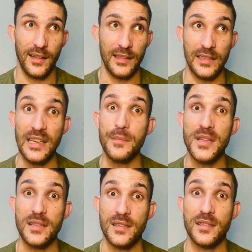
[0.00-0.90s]
the
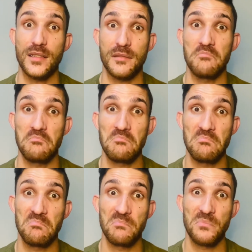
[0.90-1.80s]
demons
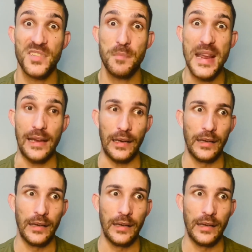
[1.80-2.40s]
speak.